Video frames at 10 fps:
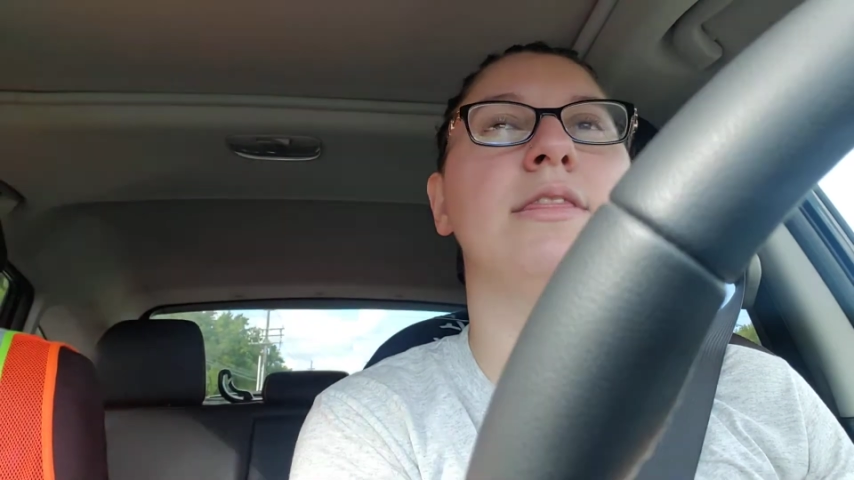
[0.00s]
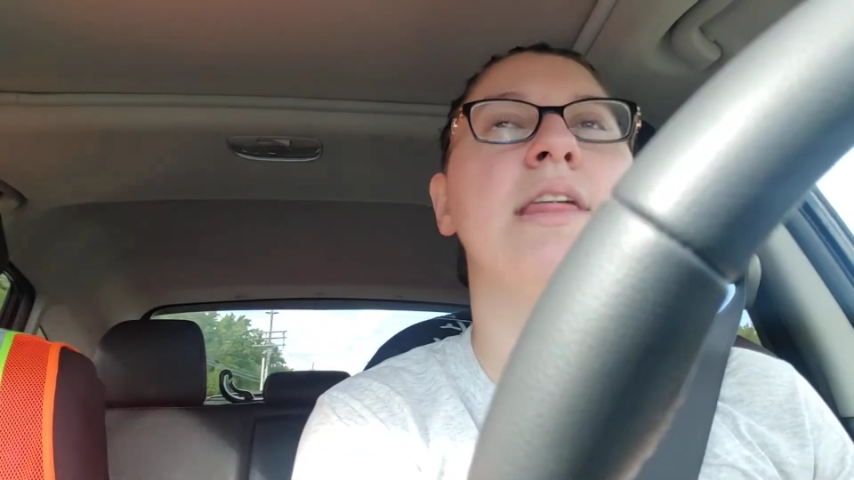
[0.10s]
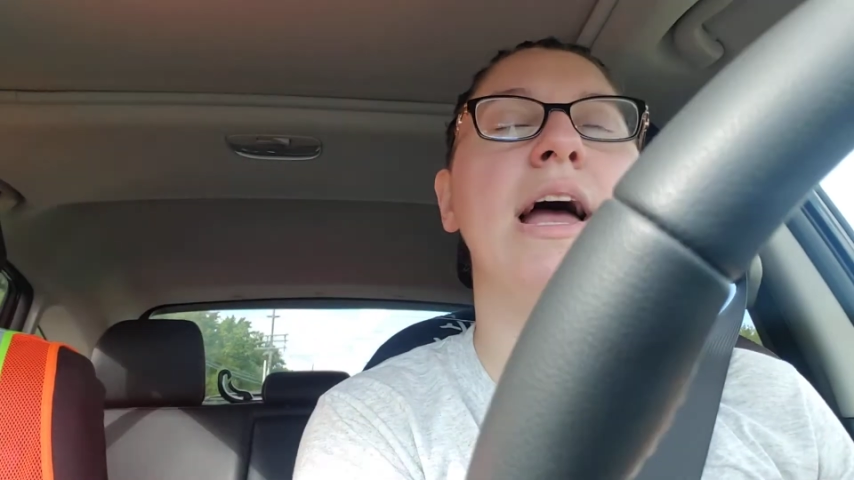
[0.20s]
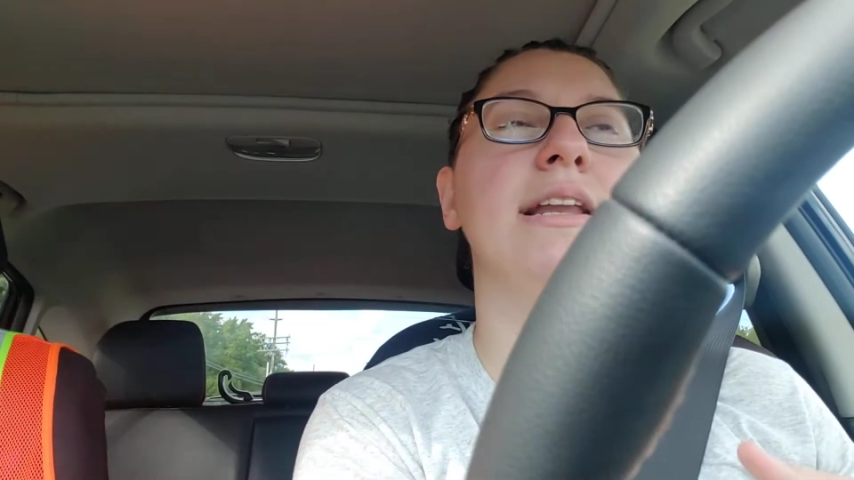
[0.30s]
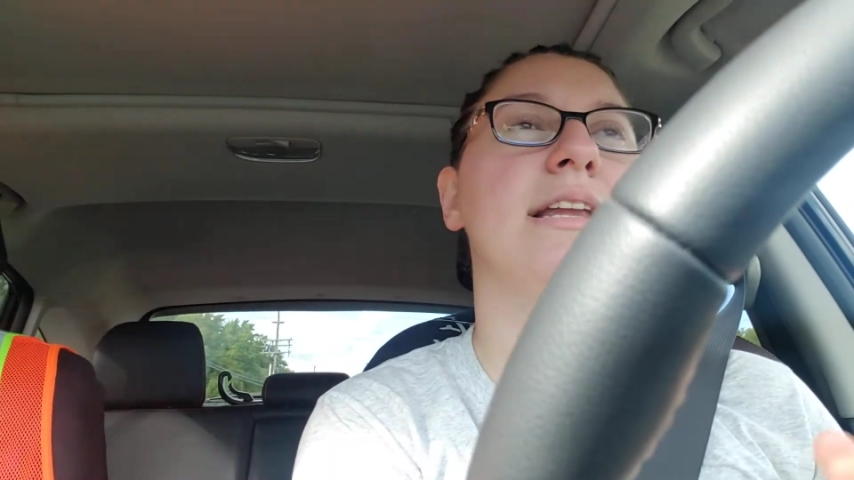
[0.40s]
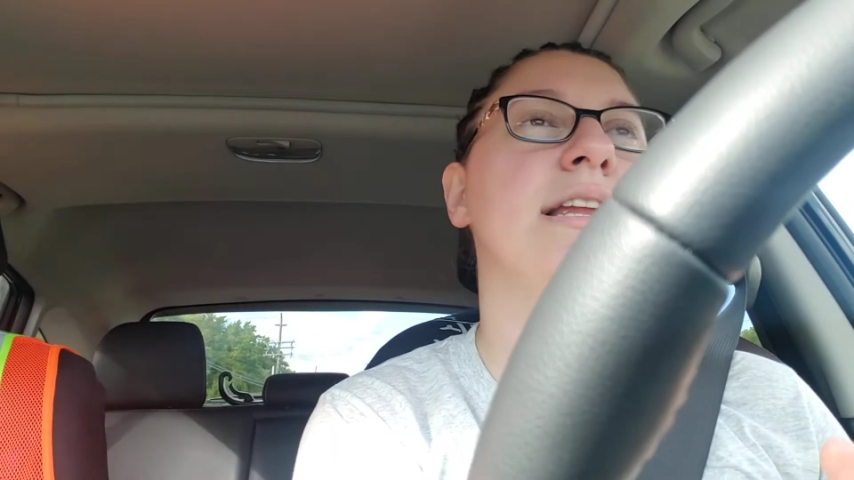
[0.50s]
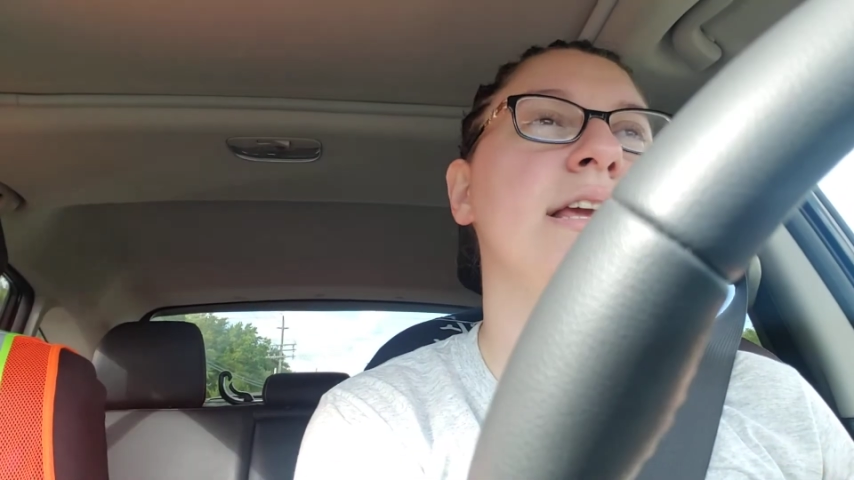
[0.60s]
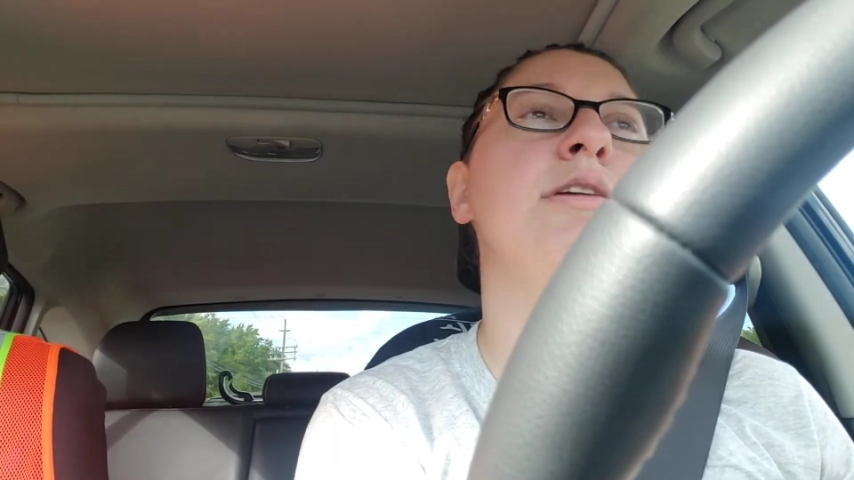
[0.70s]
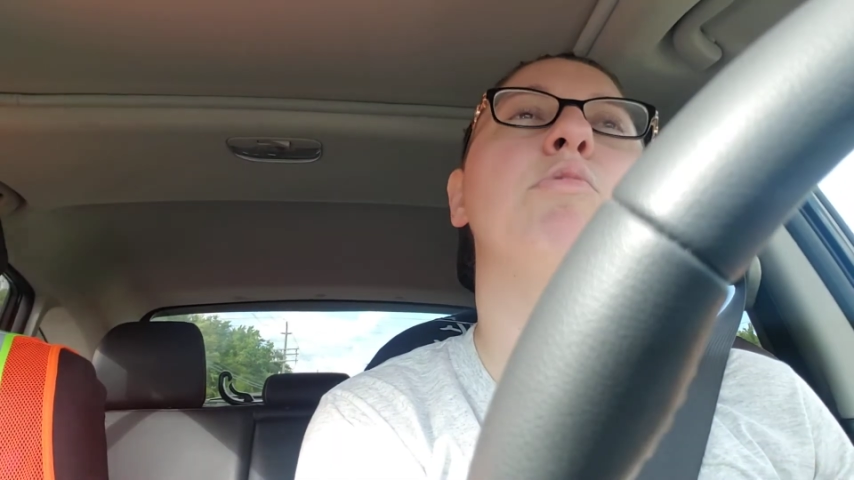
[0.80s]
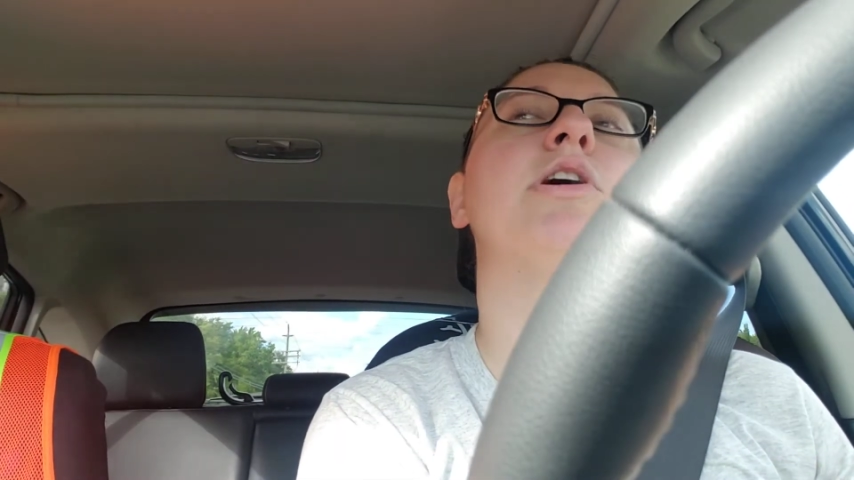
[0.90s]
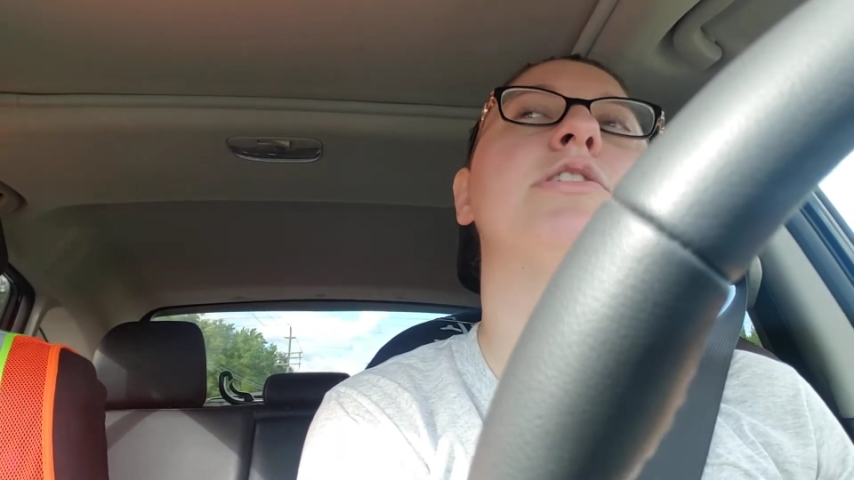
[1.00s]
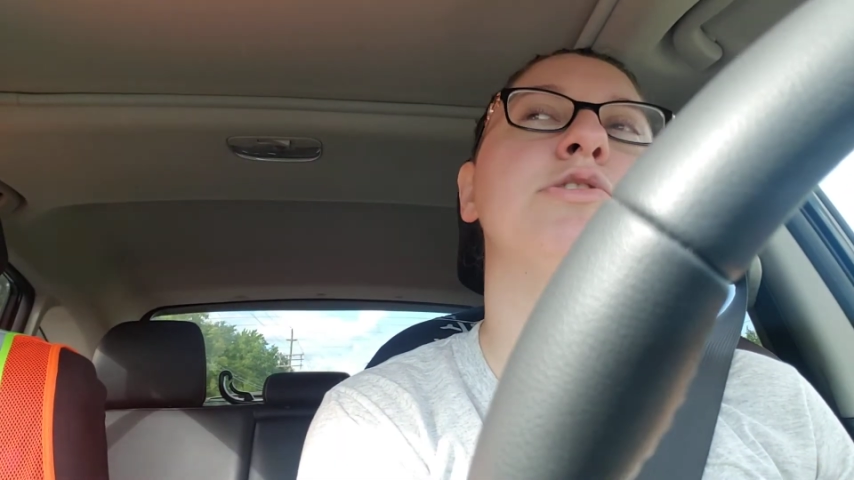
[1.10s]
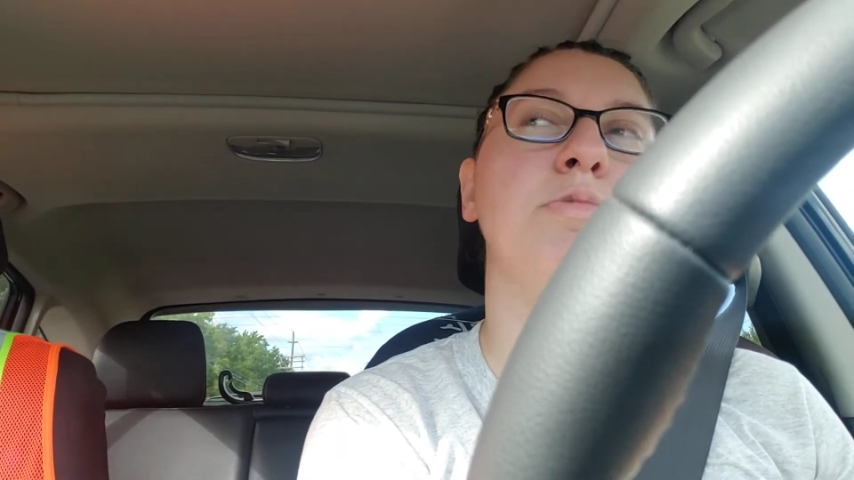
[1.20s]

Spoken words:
that he works